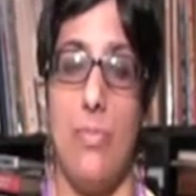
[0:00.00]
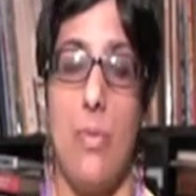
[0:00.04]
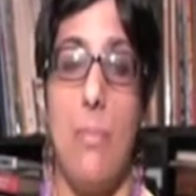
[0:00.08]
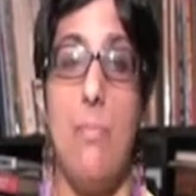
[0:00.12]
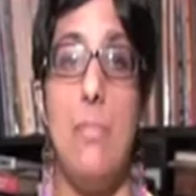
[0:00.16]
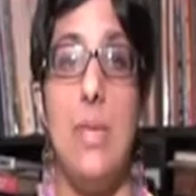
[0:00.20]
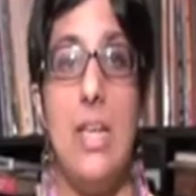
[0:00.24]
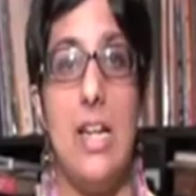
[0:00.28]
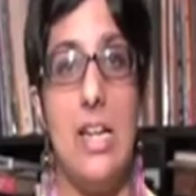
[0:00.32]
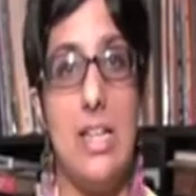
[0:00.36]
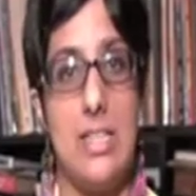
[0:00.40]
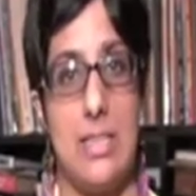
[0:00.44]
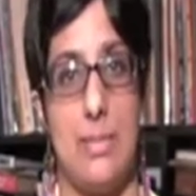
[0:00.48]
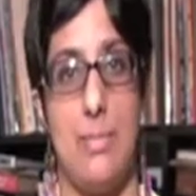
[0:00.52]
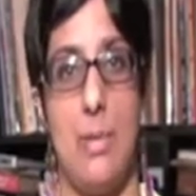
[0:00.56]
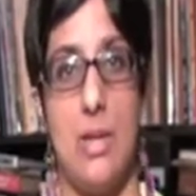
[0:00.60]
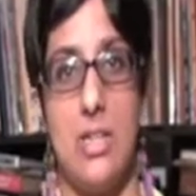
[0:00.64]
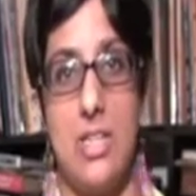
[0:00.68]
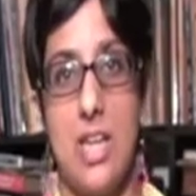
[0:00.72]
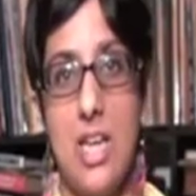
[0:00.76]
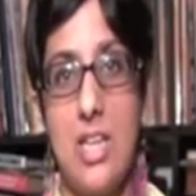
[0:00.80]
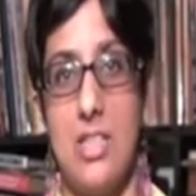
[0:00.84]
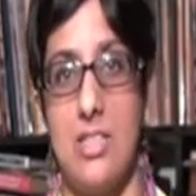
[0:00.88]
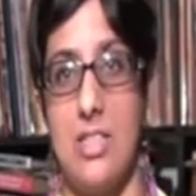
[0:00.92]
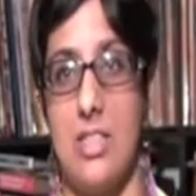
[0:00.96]
meatless
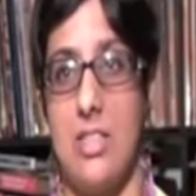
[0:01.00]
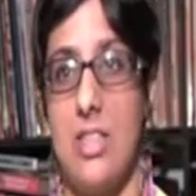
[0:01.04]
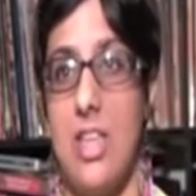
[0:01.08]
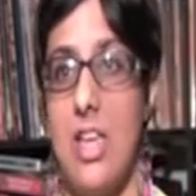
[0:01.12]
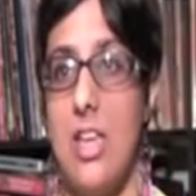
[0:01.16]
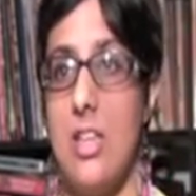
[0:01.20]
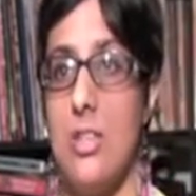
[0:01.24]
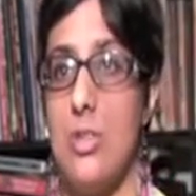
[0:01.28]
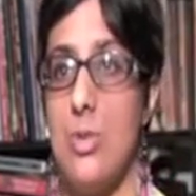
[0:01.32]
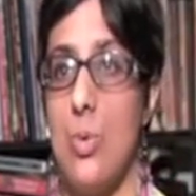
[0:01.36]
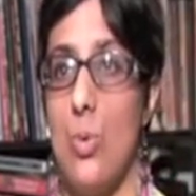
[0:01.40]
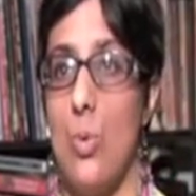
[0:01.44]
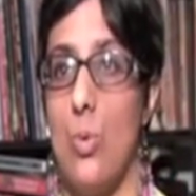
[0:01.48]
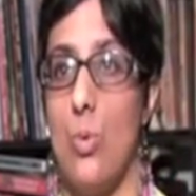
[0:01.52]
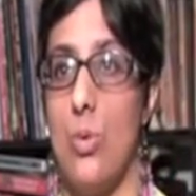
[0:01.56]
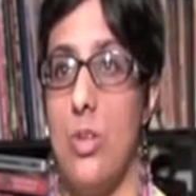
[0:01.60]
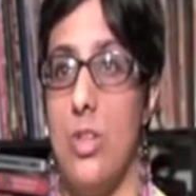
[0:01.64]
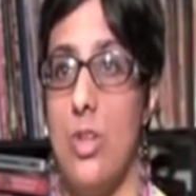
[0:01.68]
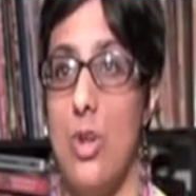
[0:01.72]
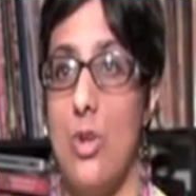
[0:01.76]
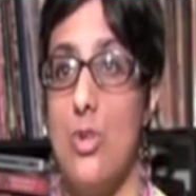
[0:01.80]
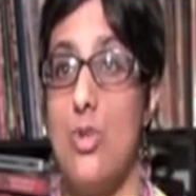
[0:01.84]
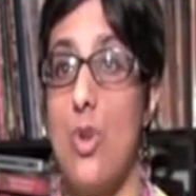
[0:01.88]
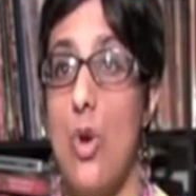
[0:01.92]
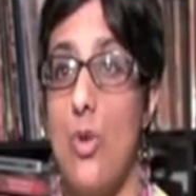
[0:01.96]
Mondays in this, or,
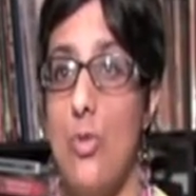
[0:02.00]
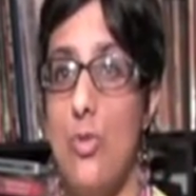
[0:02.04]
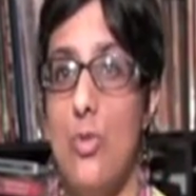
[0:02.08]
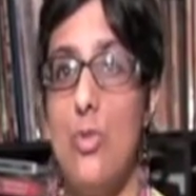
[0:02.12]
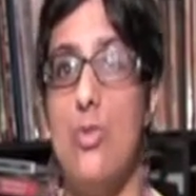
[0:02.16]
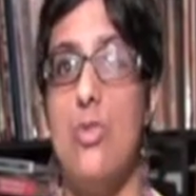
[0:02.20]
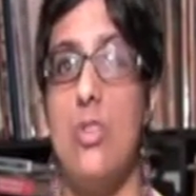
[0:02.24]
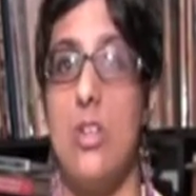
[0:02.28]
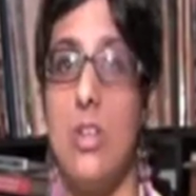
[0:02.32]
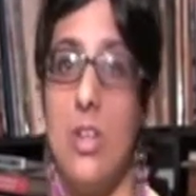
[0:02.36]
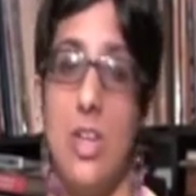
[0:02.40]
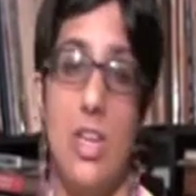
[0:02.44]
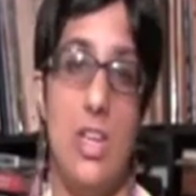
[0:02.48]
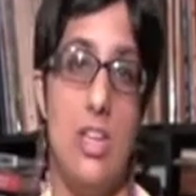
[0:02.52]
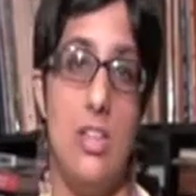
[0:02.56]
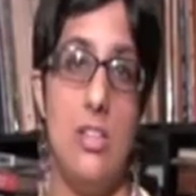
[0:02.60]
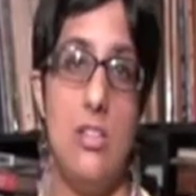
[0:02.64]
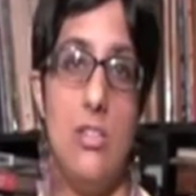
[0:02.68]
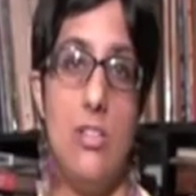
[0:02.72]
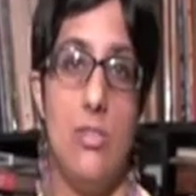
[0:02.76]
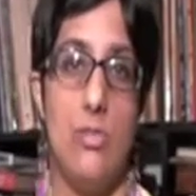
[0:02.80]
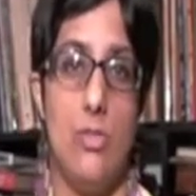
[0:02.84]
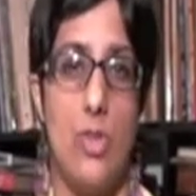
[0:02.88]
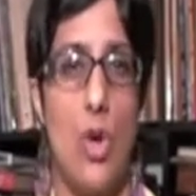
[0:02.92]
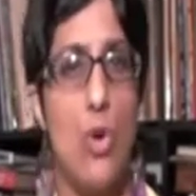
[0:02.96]
you know,
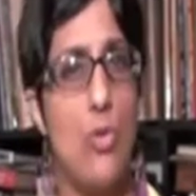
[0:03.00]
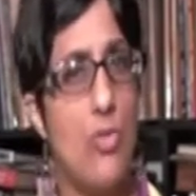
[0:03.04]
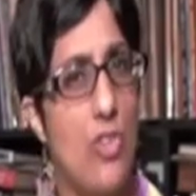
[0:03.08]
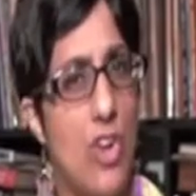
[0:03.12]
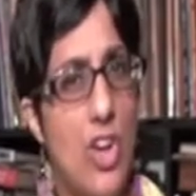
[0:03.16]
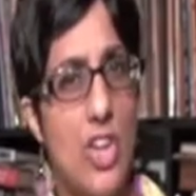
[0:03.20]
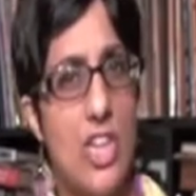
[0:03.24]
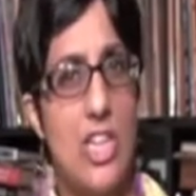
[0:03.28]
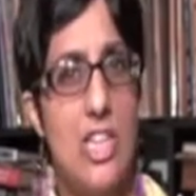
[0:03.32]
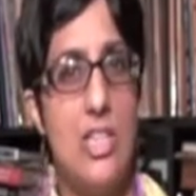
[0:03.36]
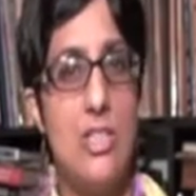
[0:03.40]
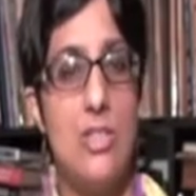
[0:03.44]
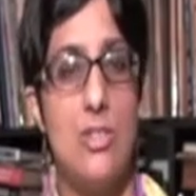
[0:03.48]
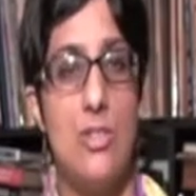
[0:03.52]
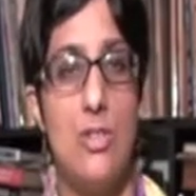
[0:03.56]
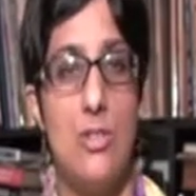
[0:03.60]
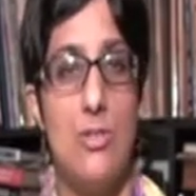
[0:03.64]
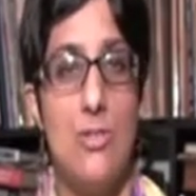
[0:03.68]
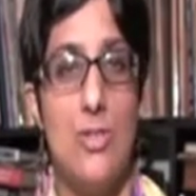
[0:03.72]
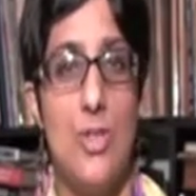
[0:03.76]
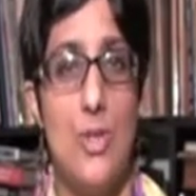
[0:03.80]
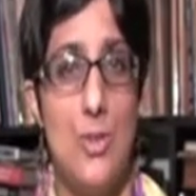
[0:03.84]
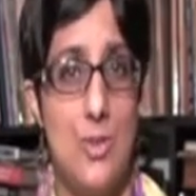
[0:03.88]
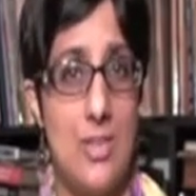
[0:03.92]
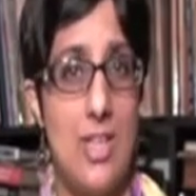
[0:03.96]
tofurkey
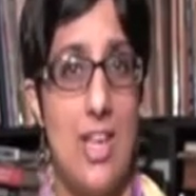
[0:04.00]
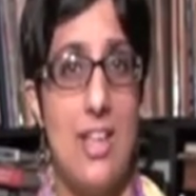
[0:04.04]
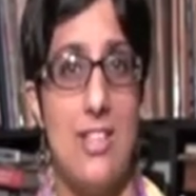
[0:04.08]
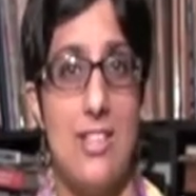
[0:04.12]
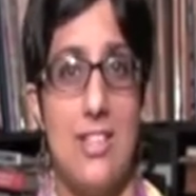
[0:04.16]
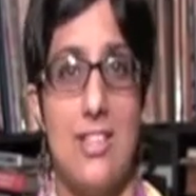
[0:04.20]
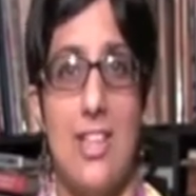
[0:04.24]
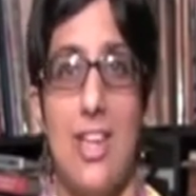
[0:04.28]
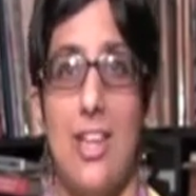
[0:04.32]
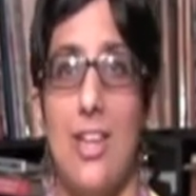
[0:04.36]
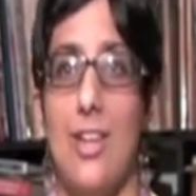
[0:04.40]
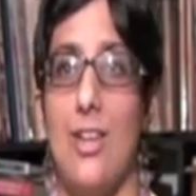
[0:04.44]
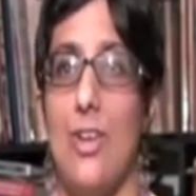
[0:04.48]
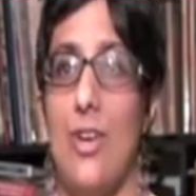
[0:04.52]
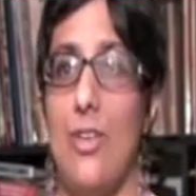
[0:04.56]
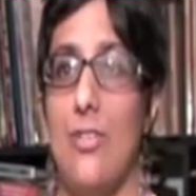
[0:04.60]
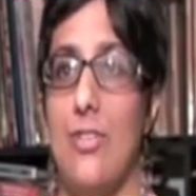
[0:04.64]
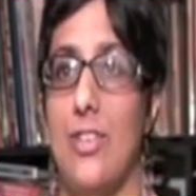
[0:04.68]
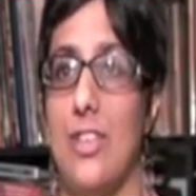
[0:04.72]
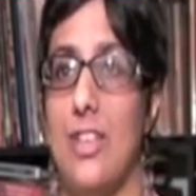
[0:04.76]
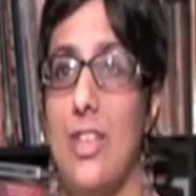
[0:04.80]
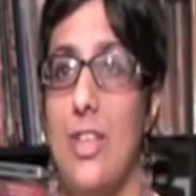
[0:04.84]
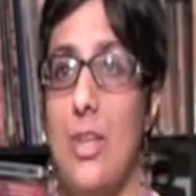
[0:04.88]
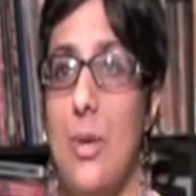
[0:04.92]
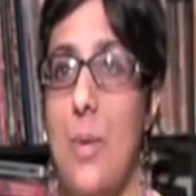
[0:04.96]
Tuesdays are taking
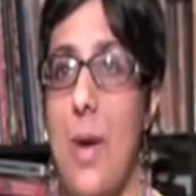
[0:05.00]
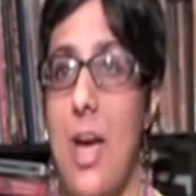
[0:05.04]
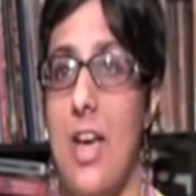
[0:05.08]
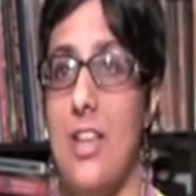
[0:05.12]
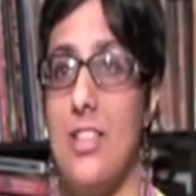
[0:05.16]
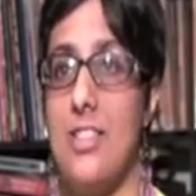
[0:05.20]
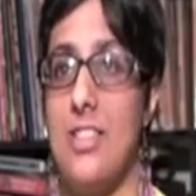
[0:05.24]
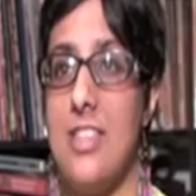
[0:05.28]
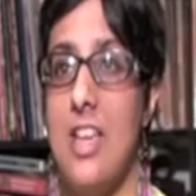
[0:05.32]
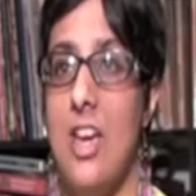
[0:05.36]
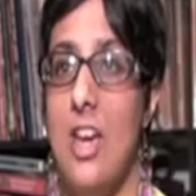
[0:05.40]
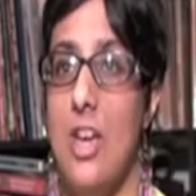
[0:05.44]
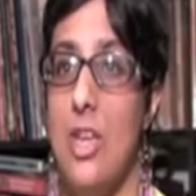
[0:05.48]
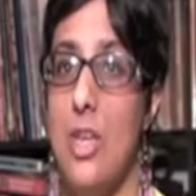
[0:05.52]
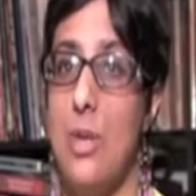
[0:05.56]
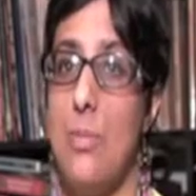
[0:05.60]
off in the US.